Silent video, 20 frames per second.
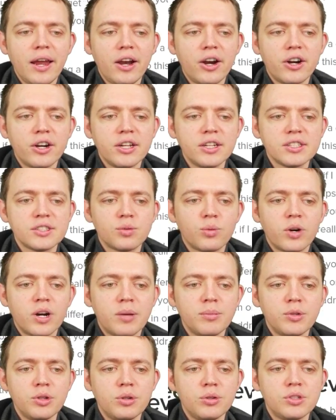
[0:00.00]
areas where
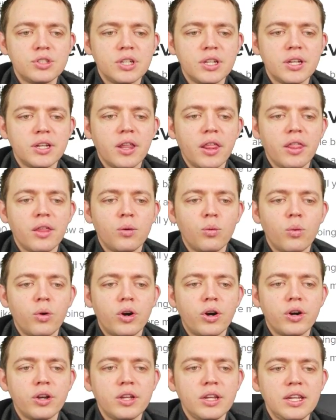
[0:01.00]
I'm using the
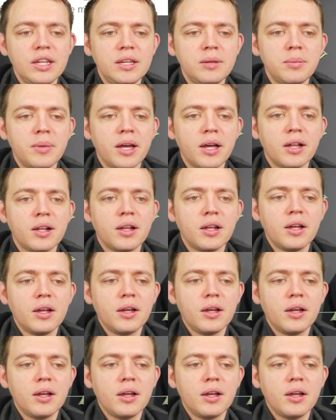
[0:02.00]
word email.